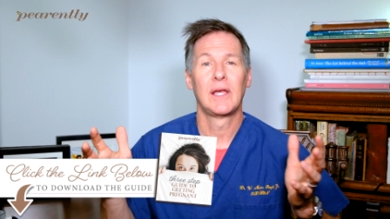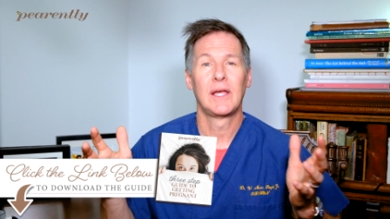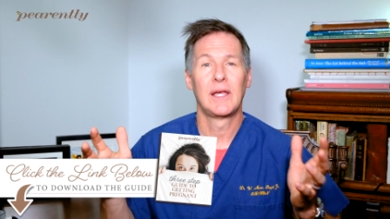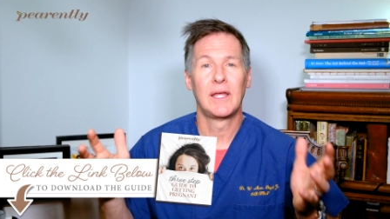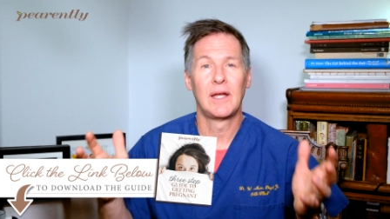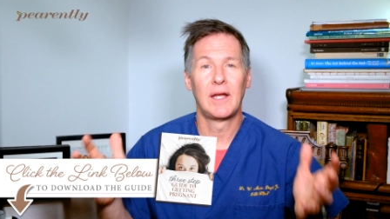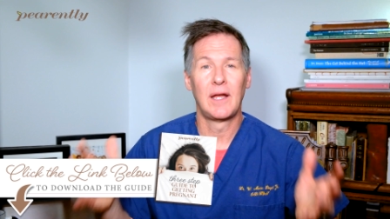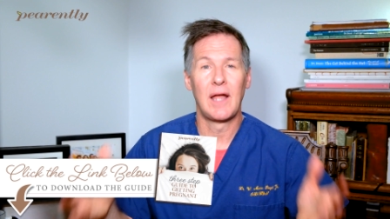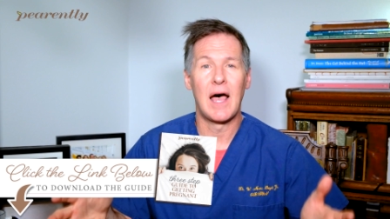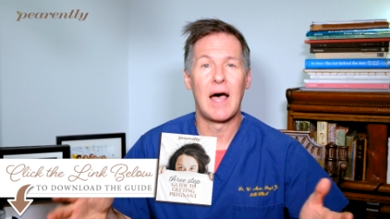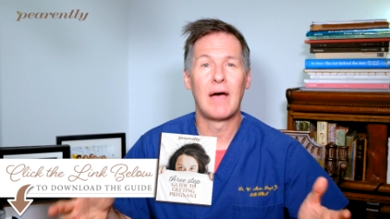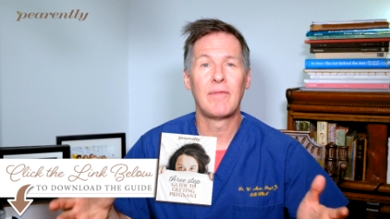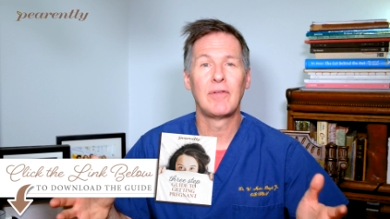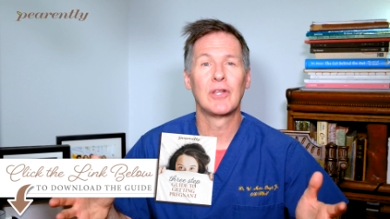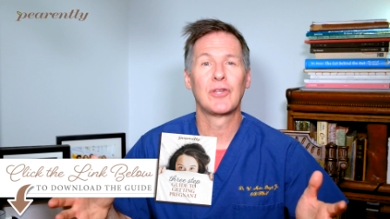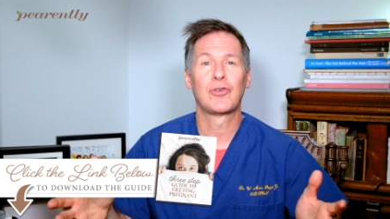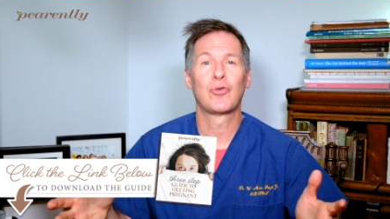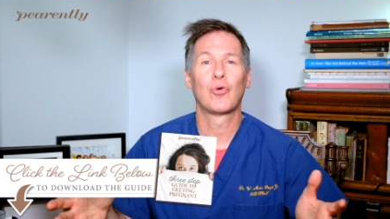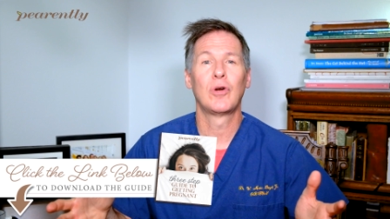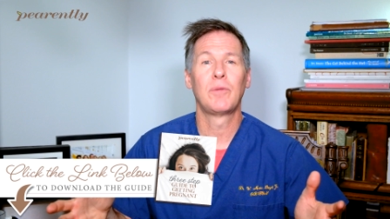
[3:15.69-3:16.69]
in an
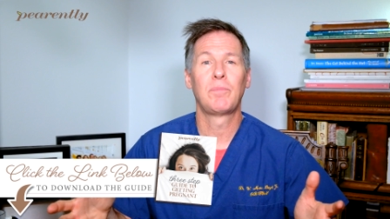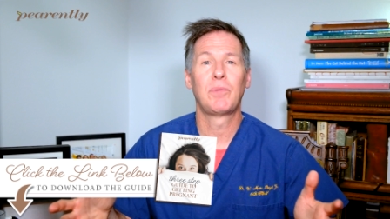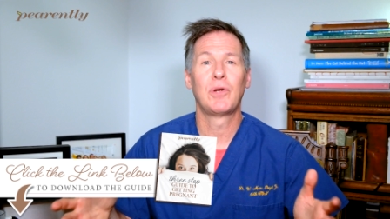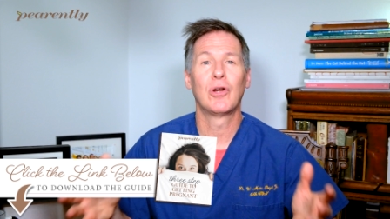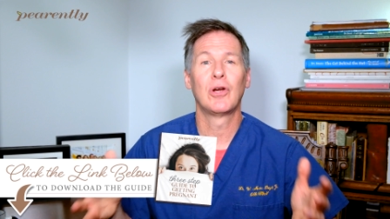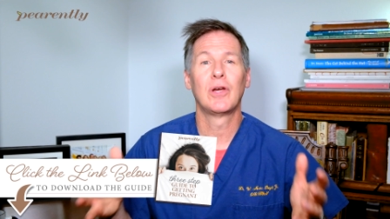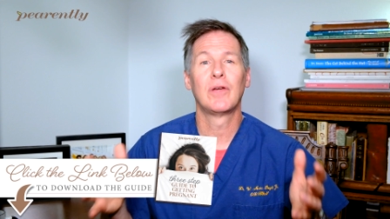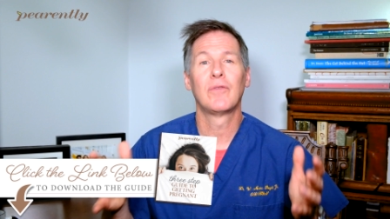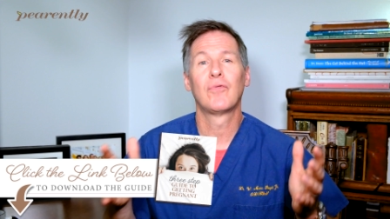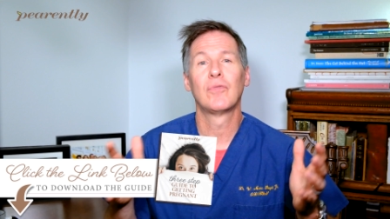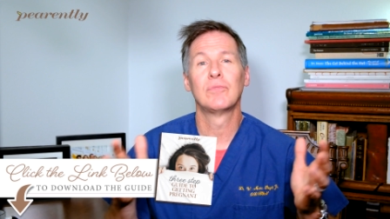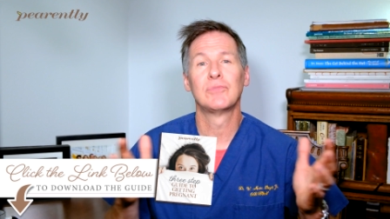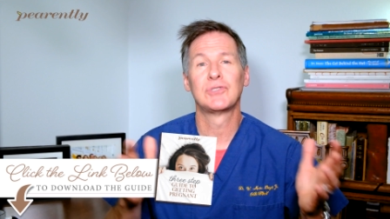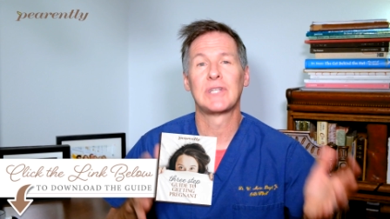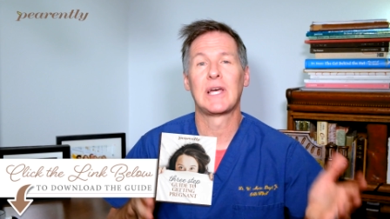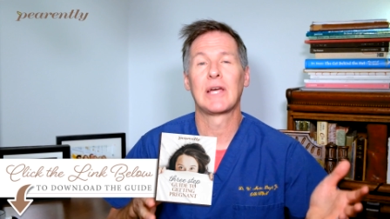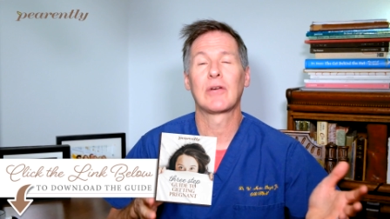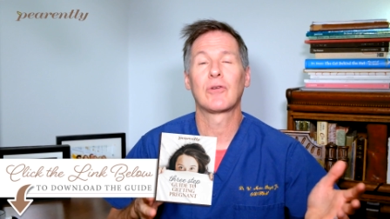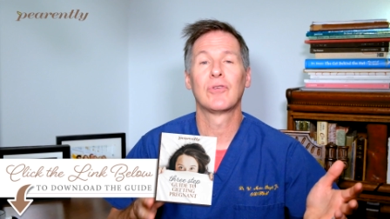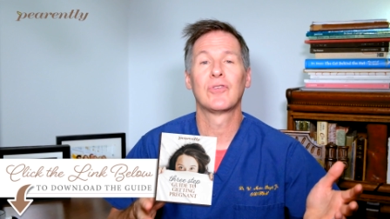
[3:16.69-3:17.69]
ovulatory period from
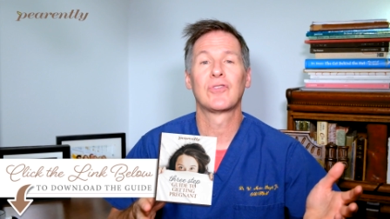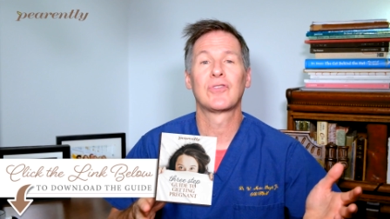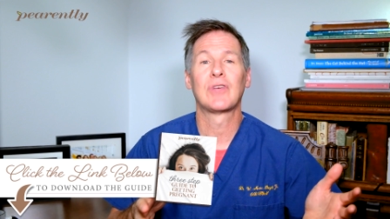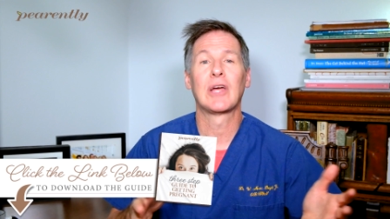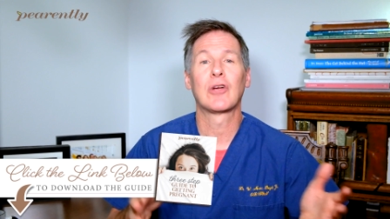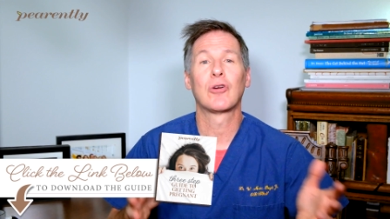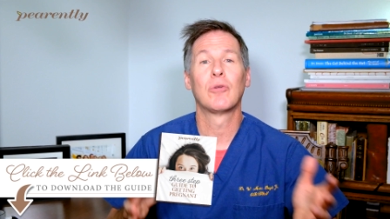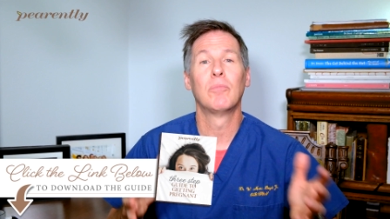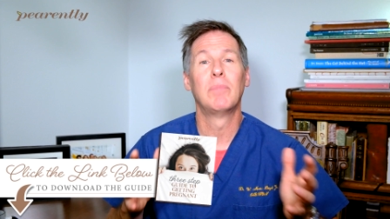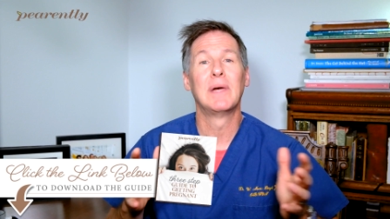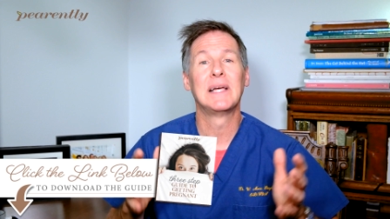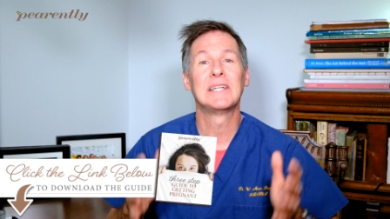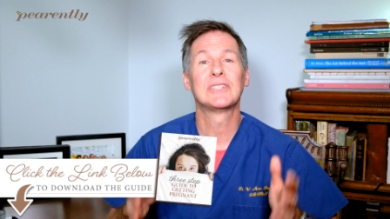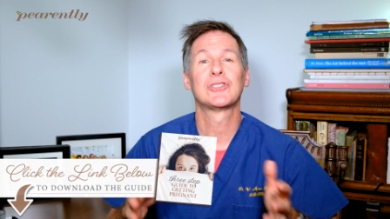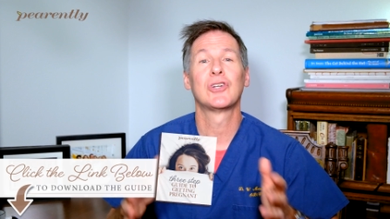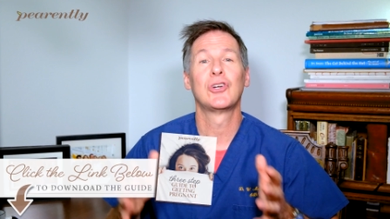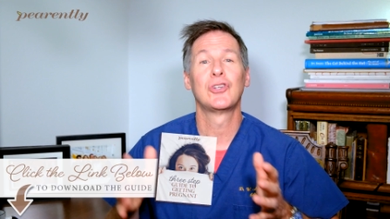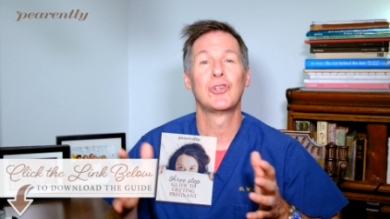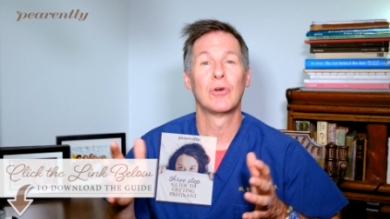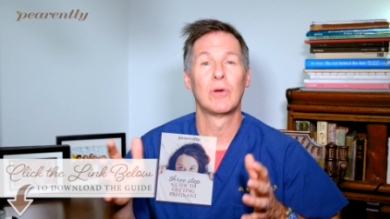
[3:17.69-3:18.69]
cycle to cycle
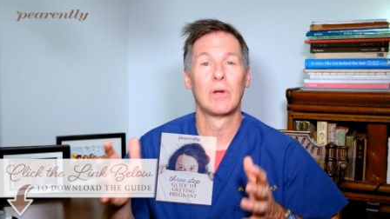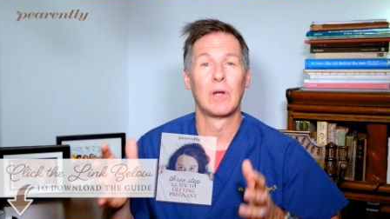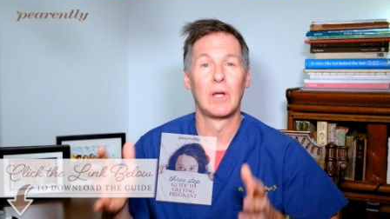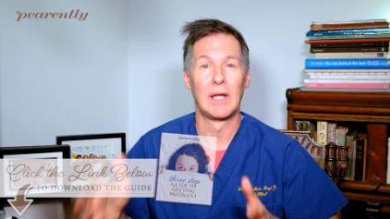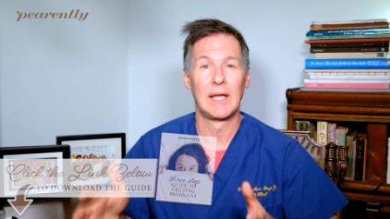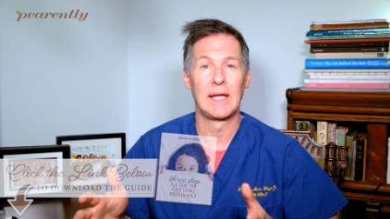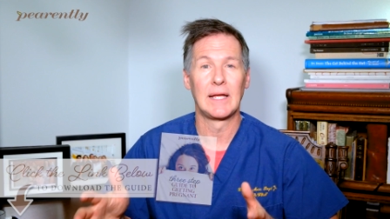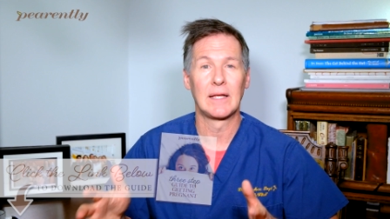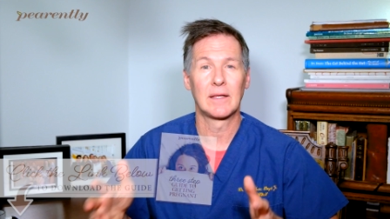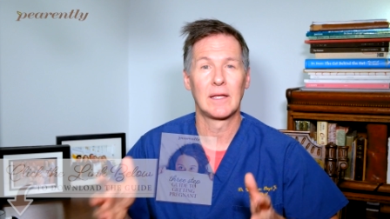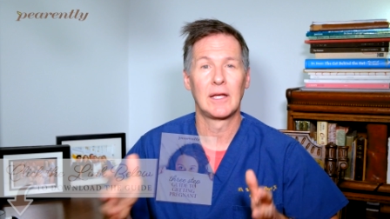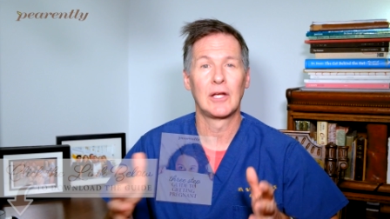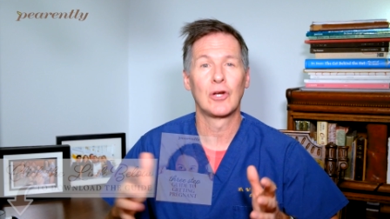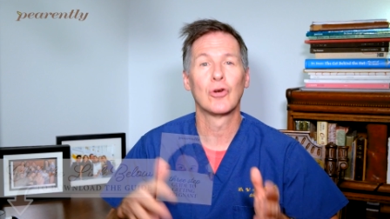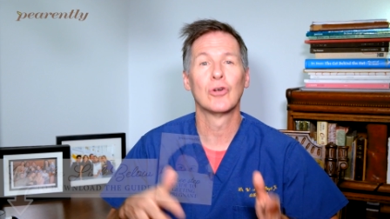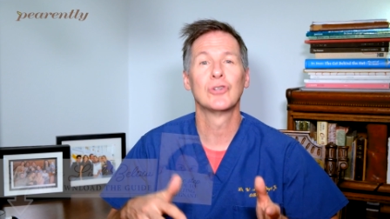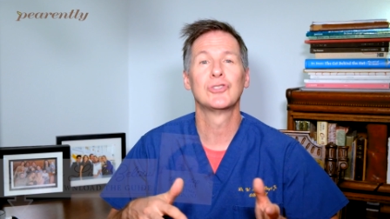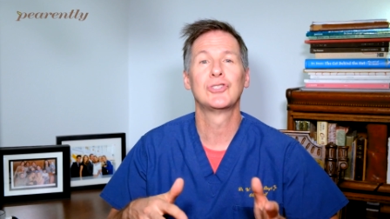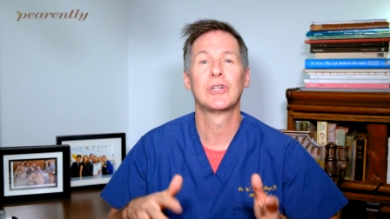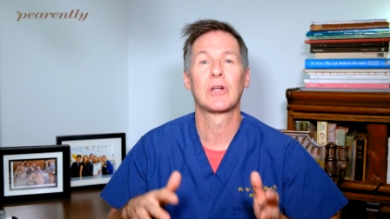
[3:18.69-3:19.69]
based on your length. I
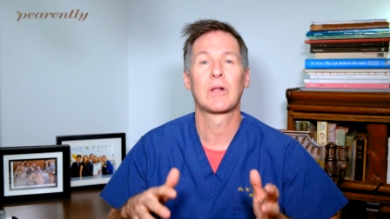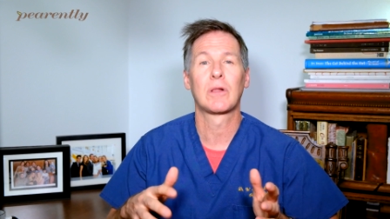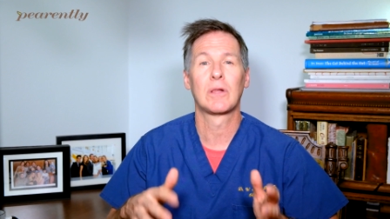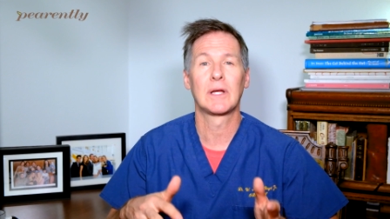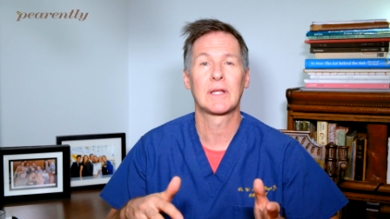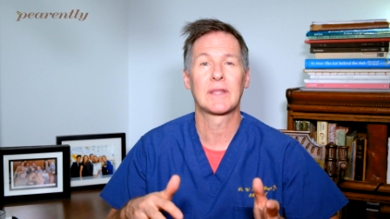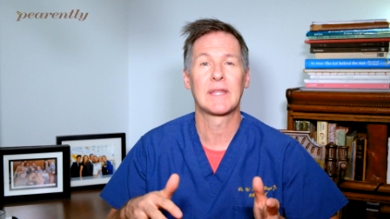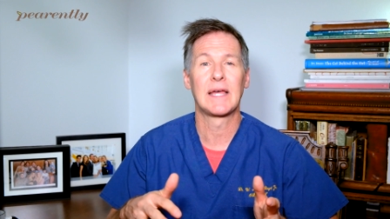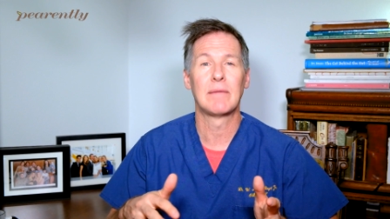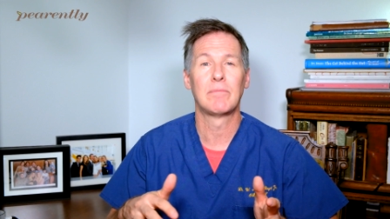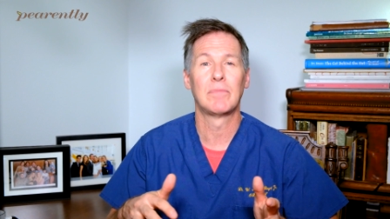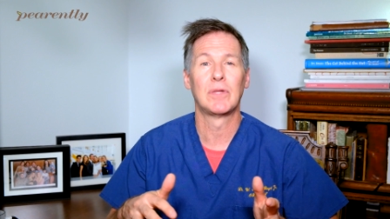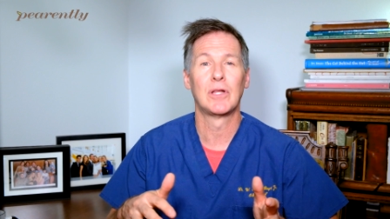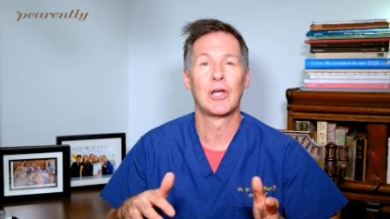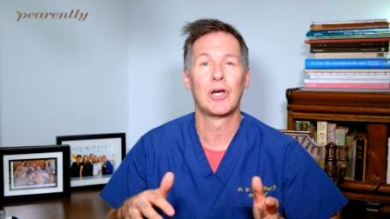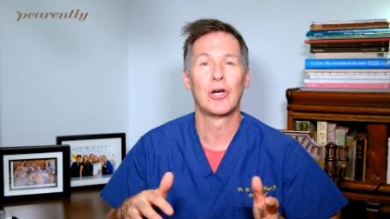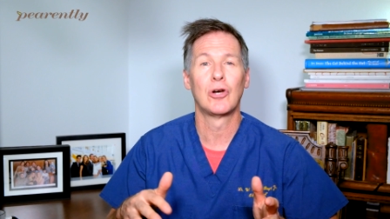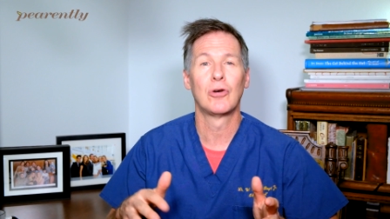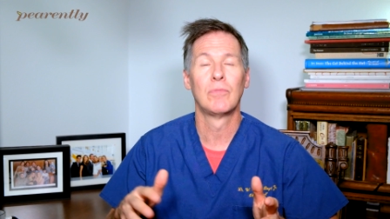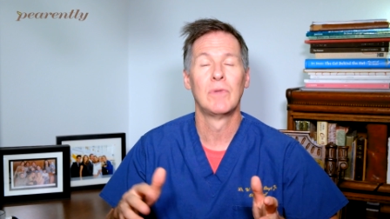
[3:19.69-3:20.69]
encourage you to click that
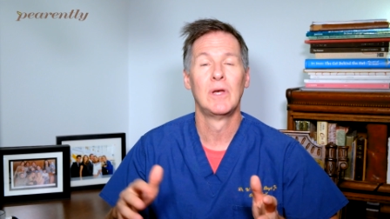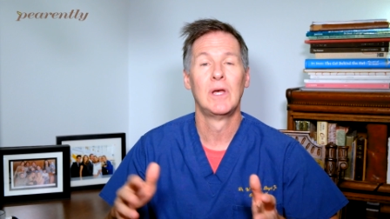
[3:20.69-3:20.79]
below.